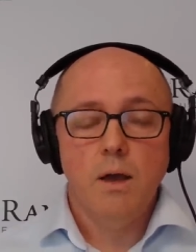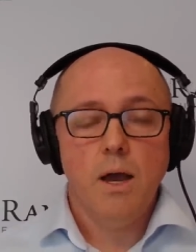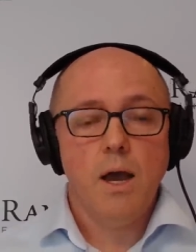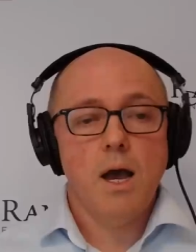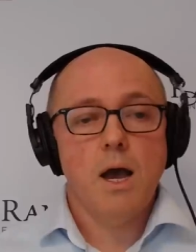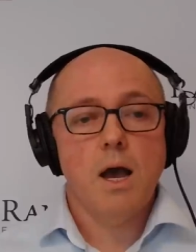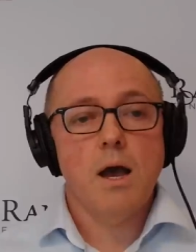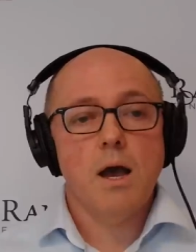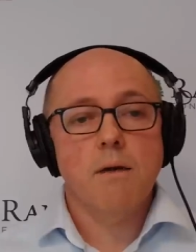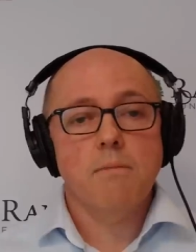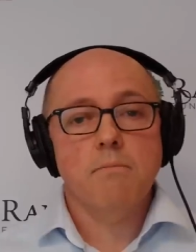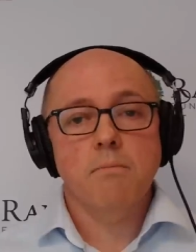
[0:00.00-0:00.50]

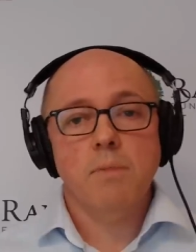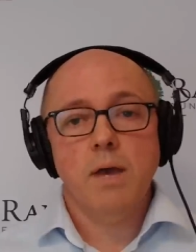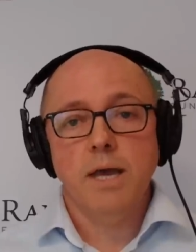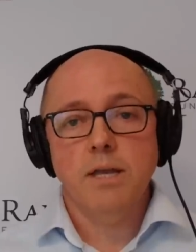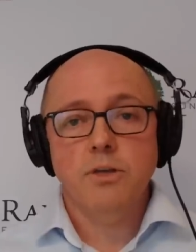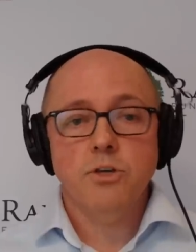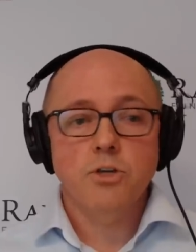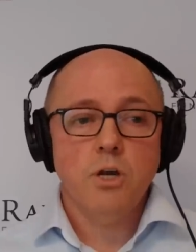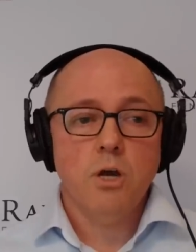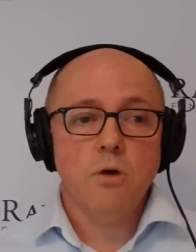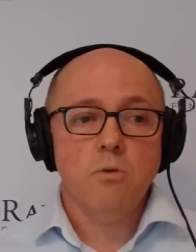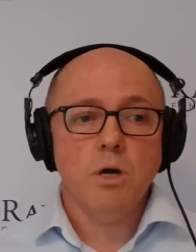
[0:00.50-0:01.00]
um,
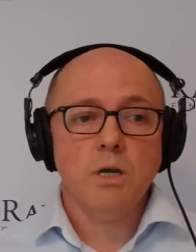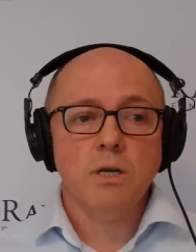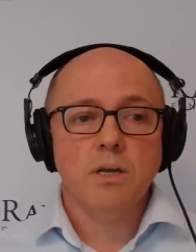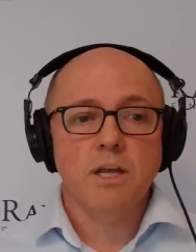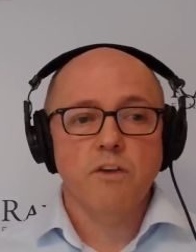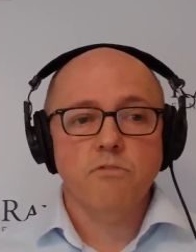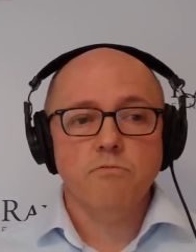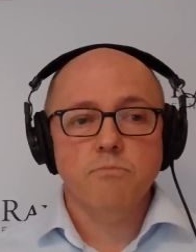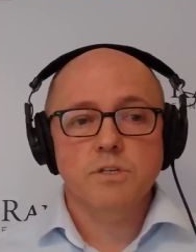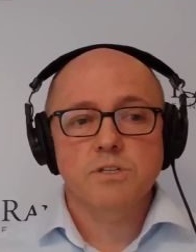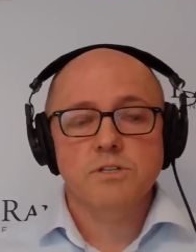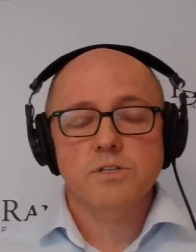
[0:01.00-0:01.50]
and you know what
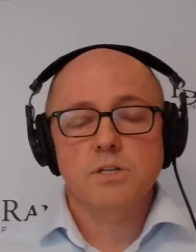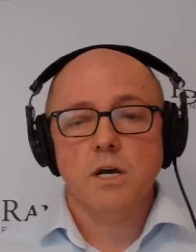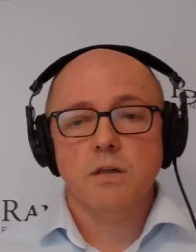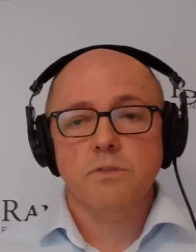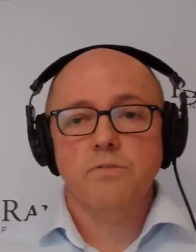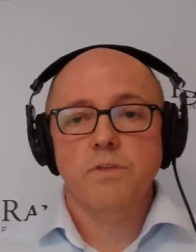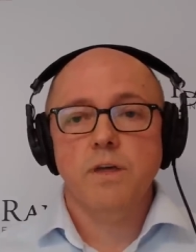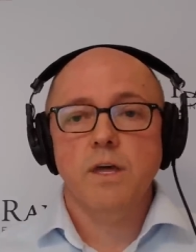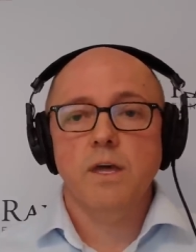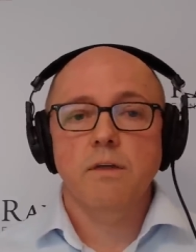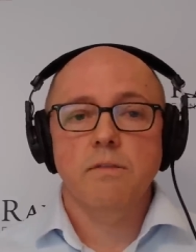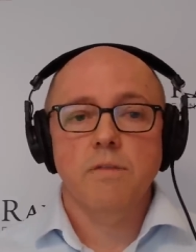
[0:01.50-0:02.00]
governments
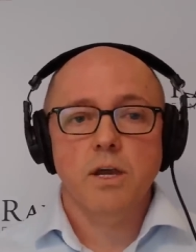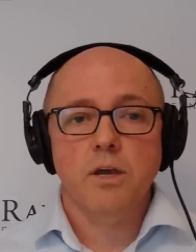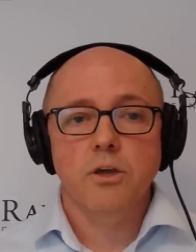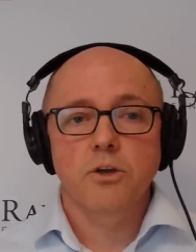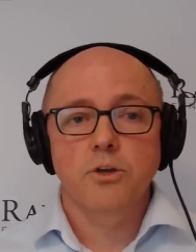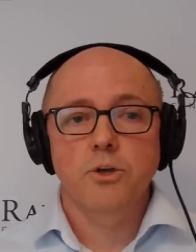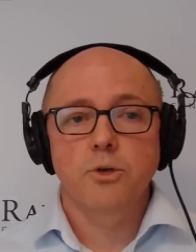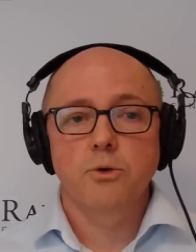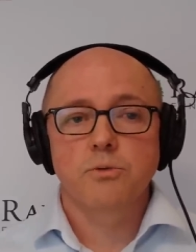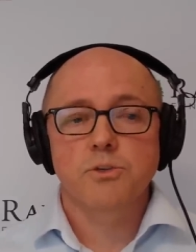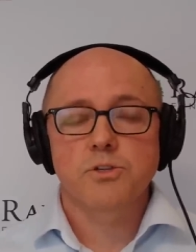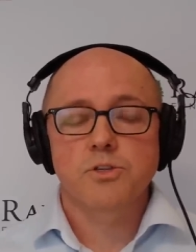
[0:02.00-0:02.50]
out there they
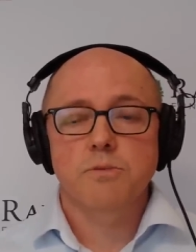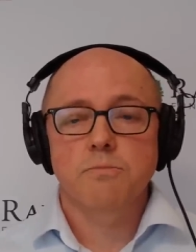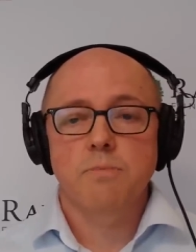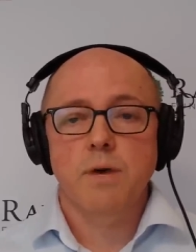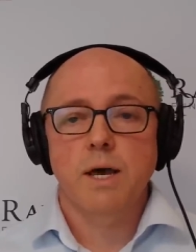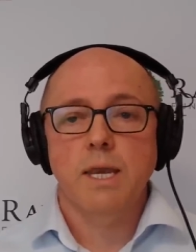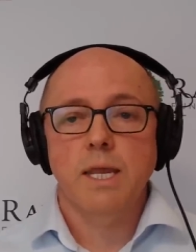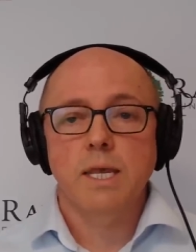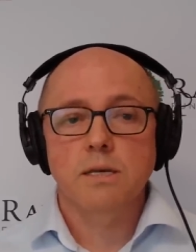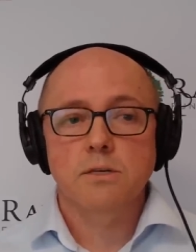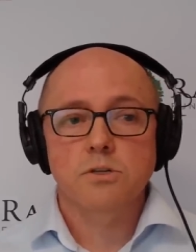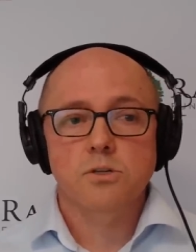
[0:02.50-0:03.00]
could do with some
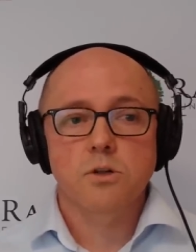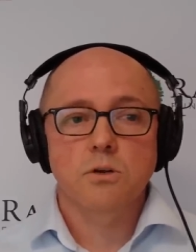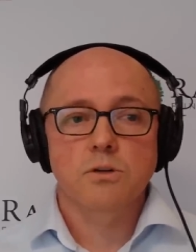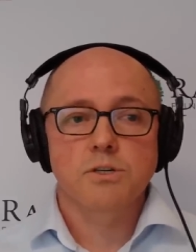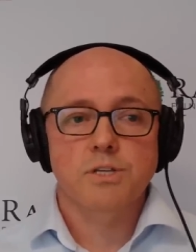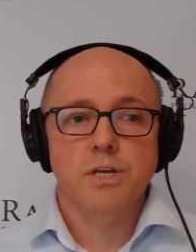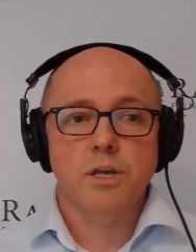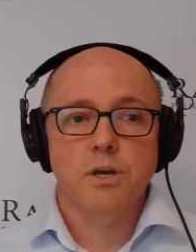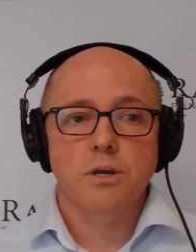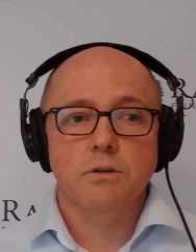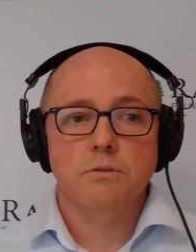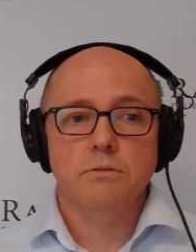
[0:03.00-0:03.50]
money as long
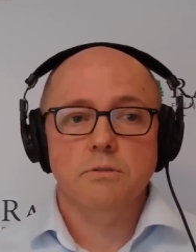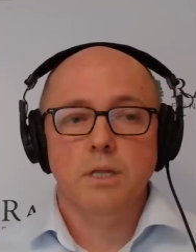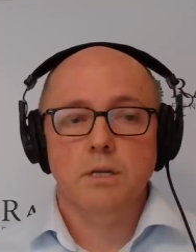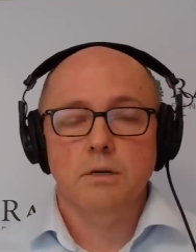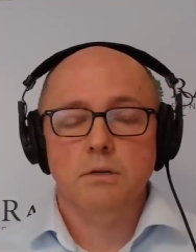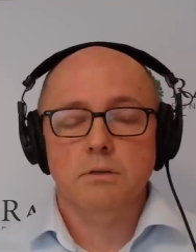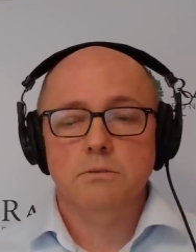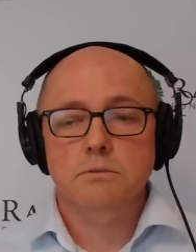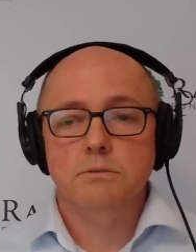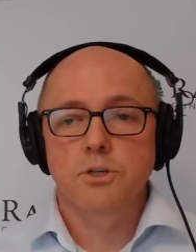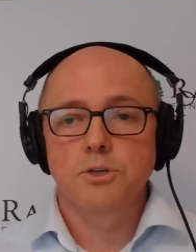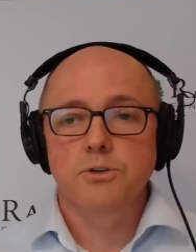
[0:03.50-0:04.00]
as they're not, they're
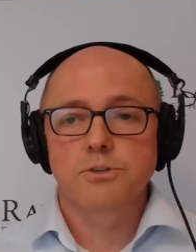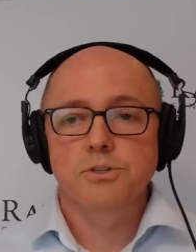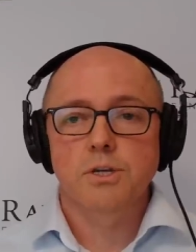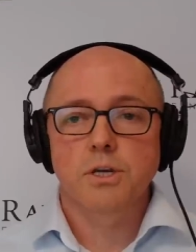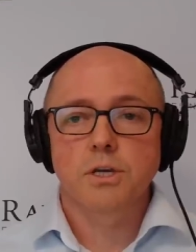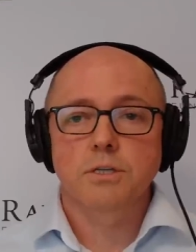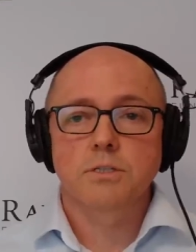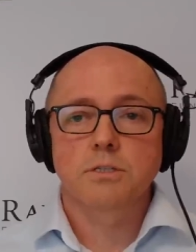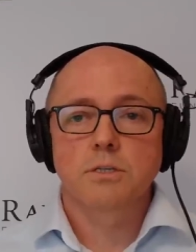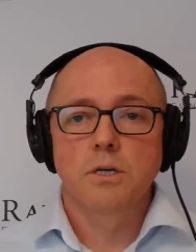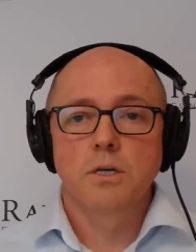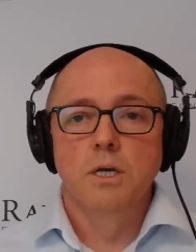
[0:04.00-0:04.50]
not using
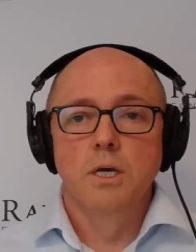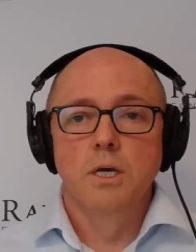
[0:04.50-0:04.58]
it